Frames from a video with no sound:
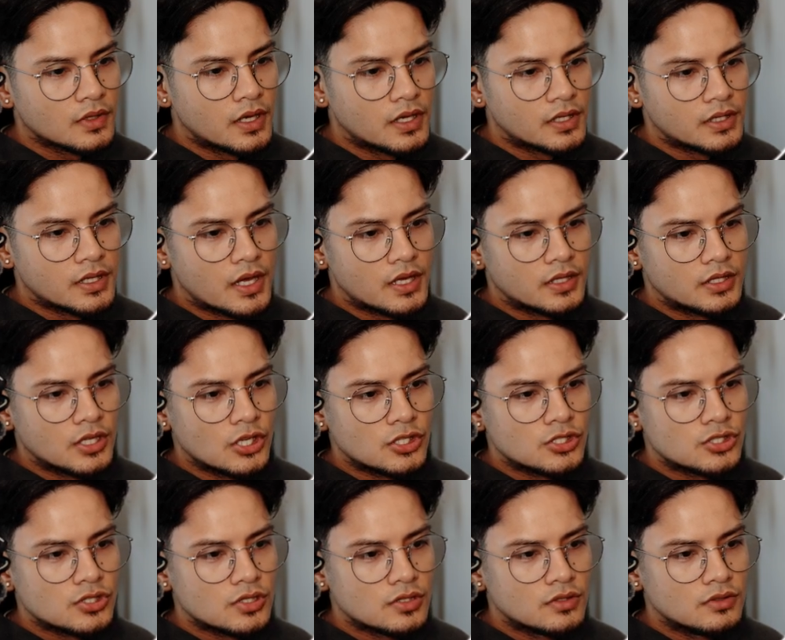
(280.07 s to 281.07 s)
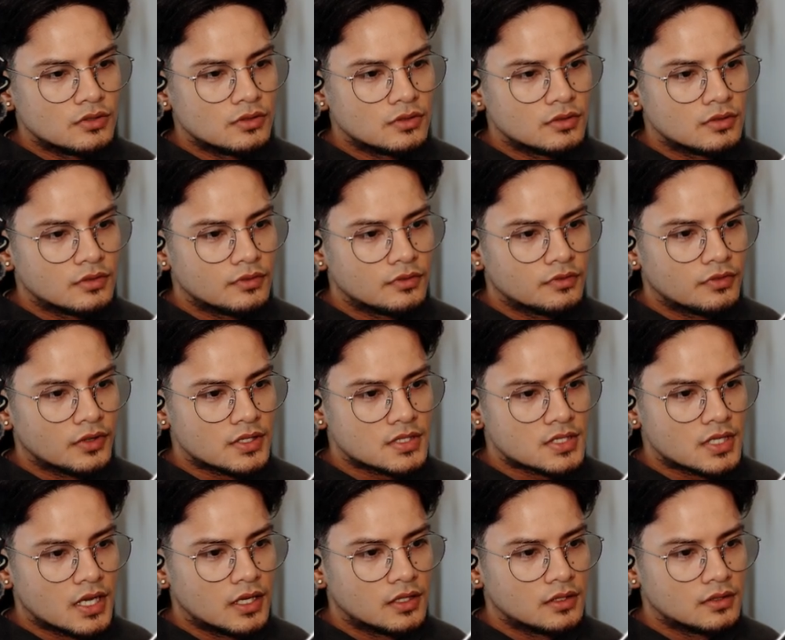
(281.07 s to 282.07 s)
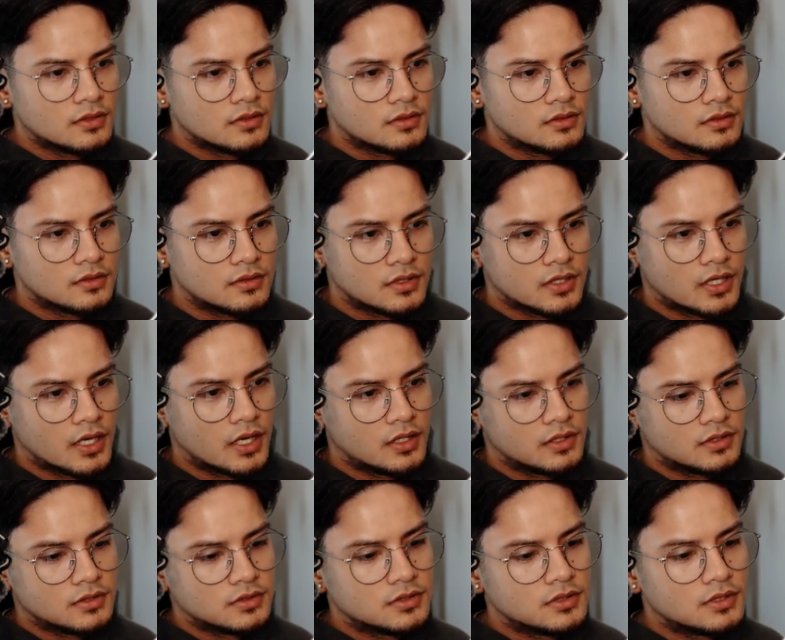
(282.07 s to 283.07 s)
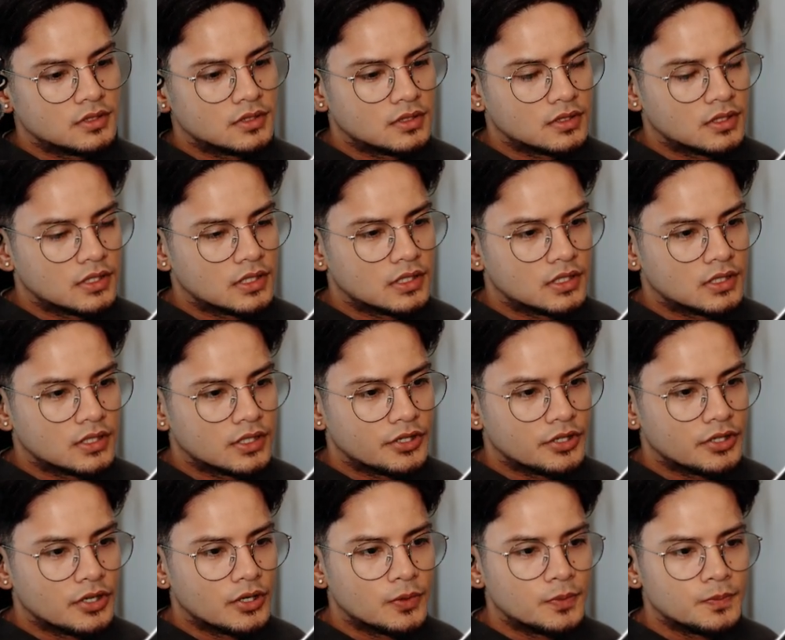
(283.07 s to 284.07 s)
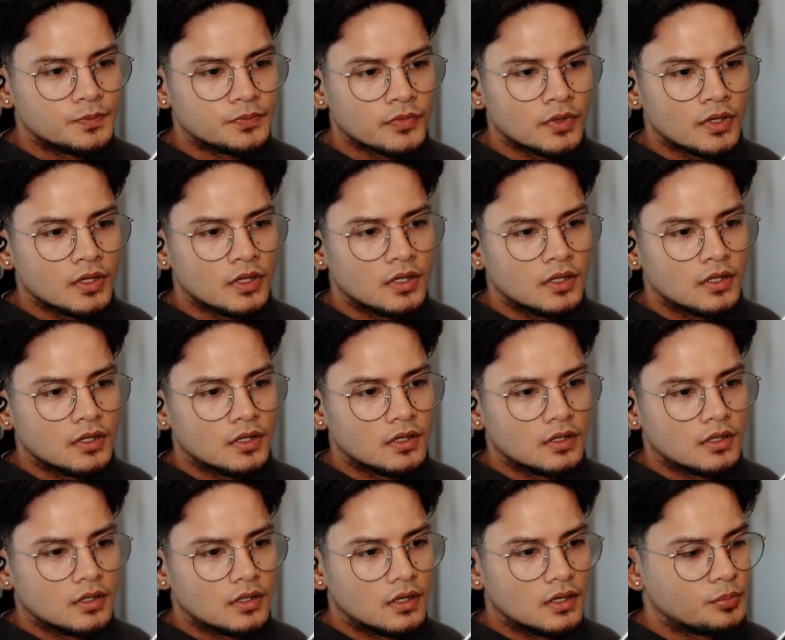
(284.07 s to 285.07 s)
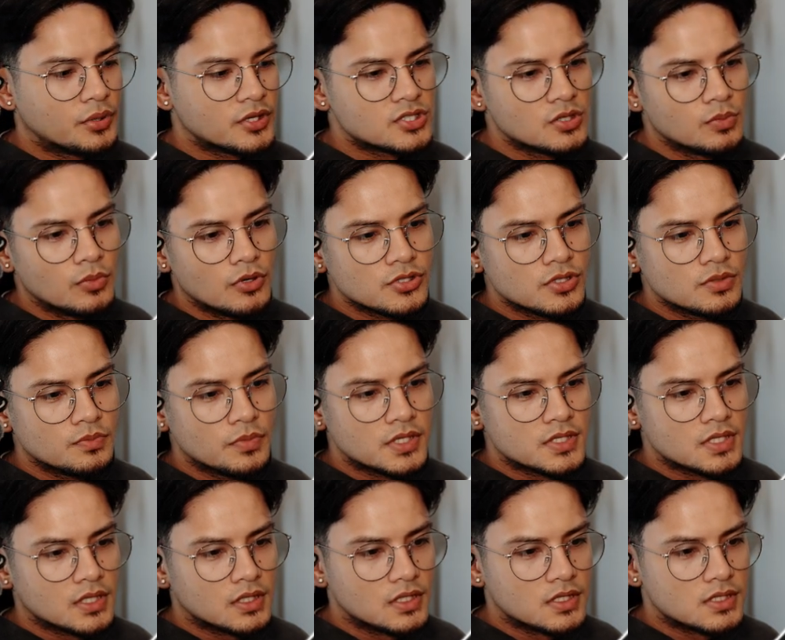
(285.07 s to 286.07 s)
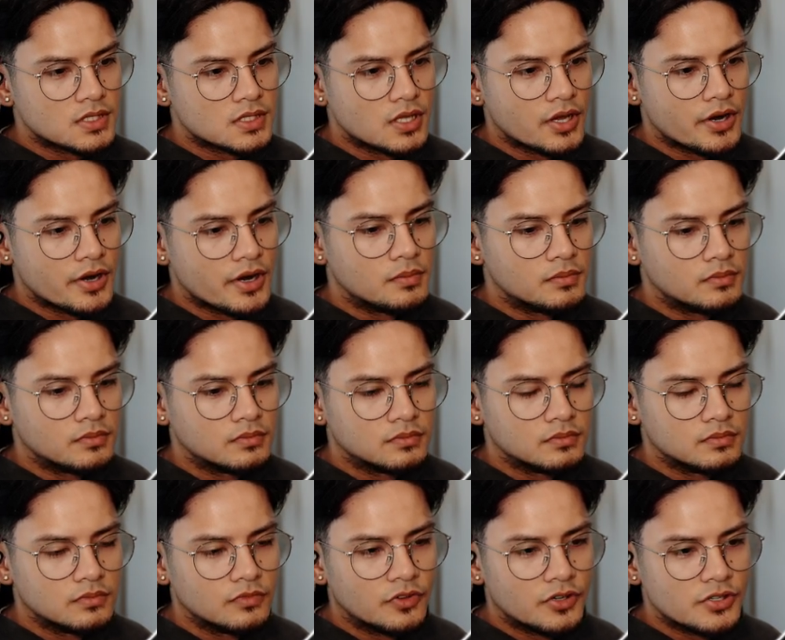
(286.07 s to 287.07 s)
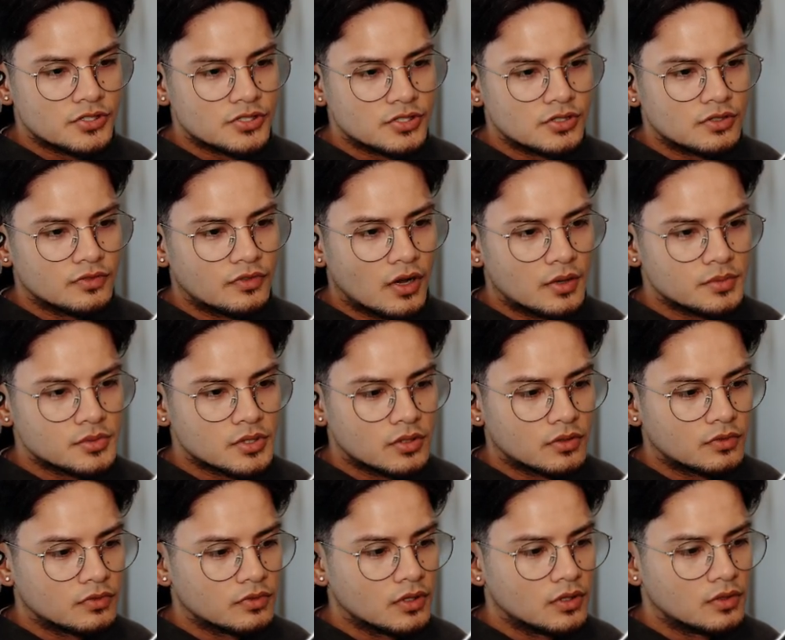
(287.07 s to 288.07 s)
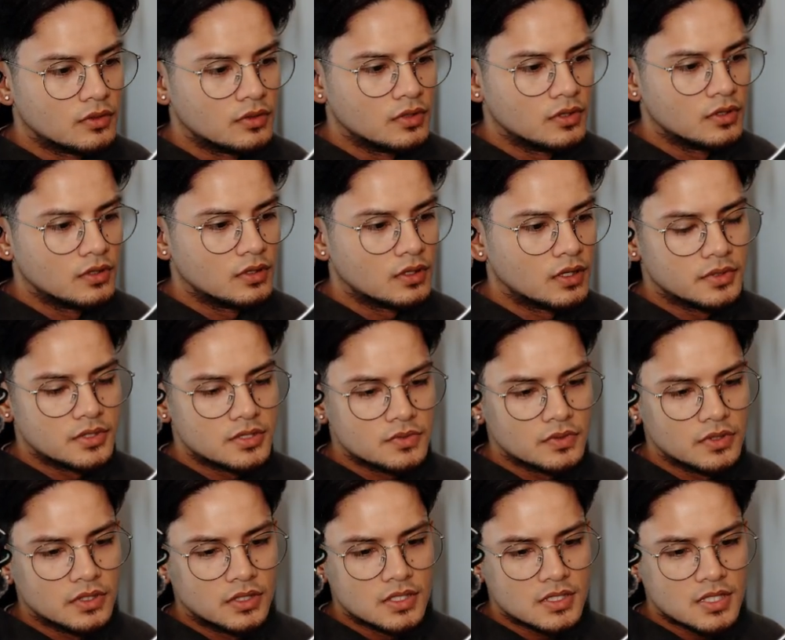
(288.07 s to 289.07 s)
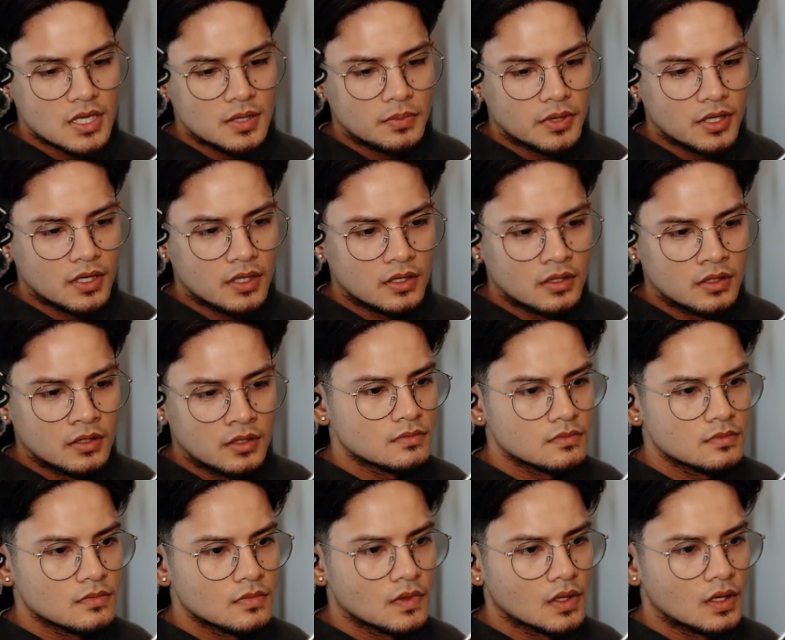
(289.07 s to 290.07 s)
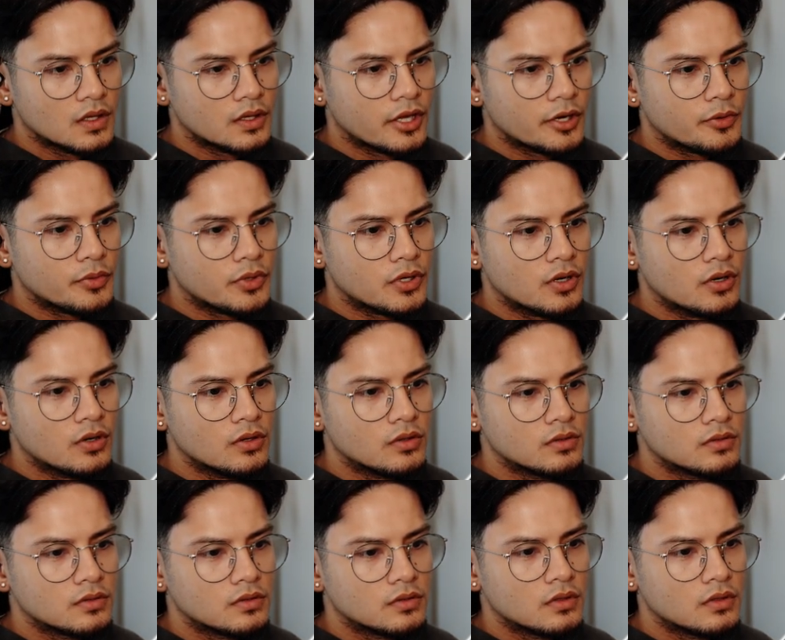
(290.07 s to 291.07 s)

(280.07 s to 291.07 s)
And then it should fix that. Yeah, and there you go. Pixel motion basically is their version of optical flow. It's really the same thing. And there we go.